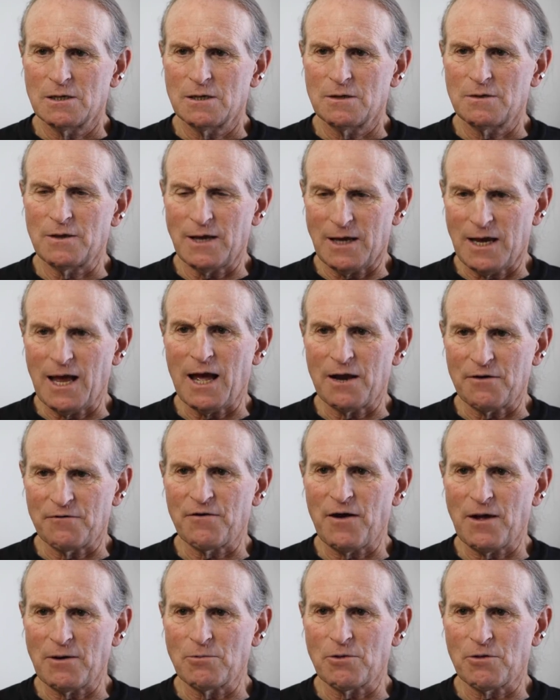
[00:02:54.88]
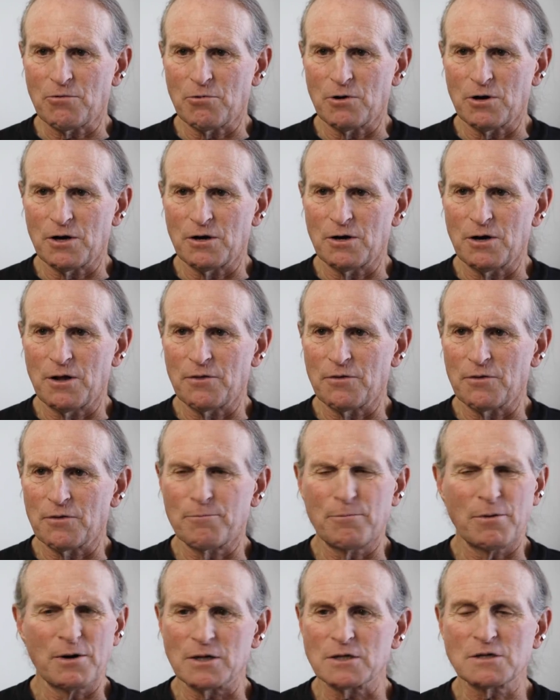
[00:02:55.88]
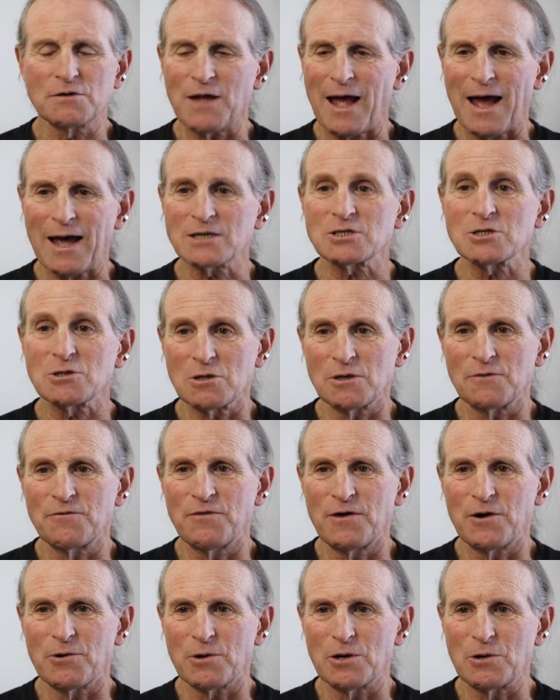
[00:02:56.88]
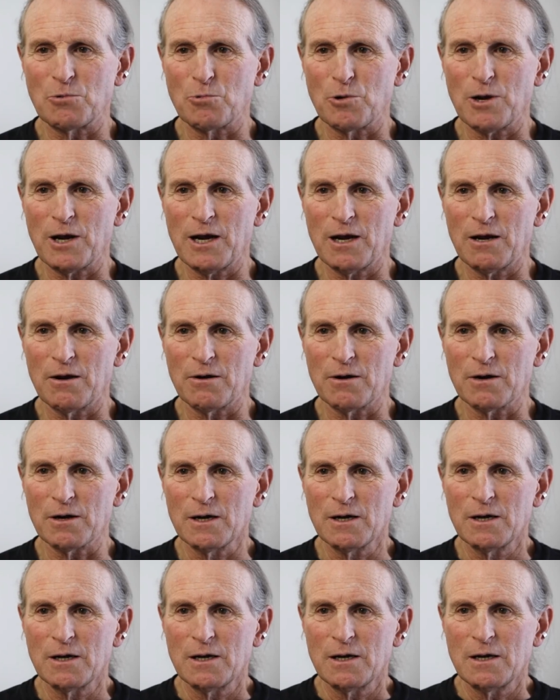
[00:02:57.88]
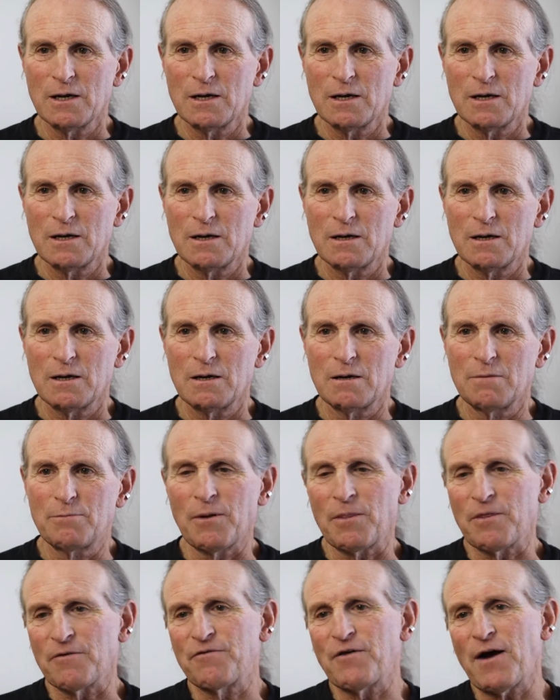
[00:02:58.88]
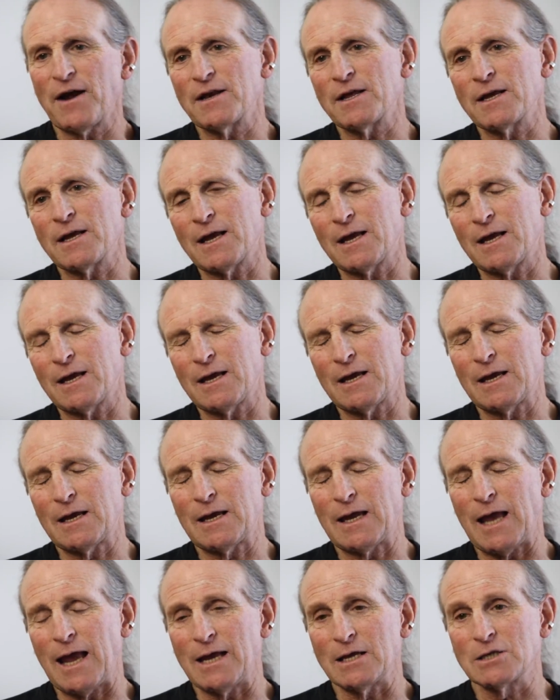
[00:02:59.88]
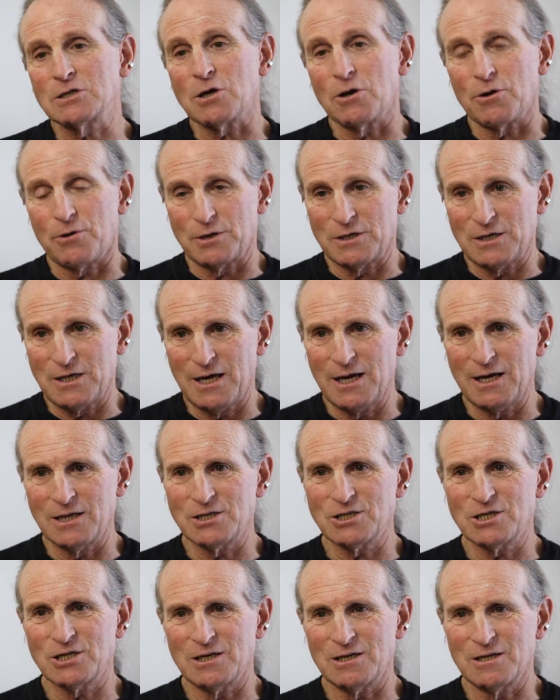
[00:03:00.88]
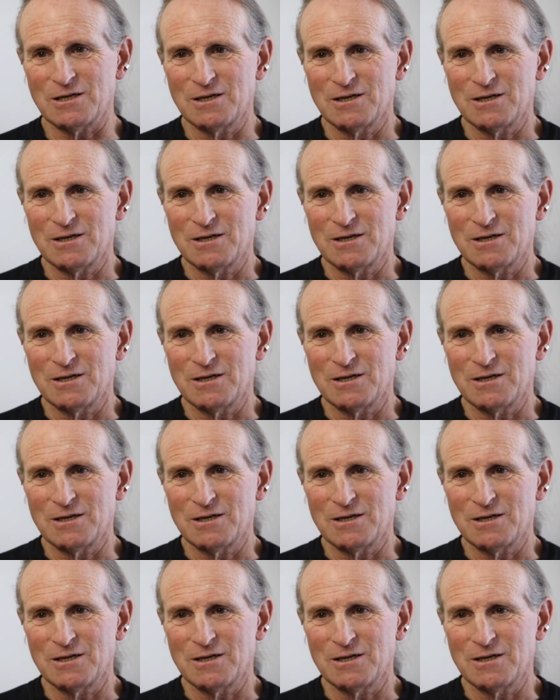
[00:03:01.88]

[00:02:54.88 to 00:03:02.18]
they can't fight with one another, but it's actually very rare. But the fighting gains our attention.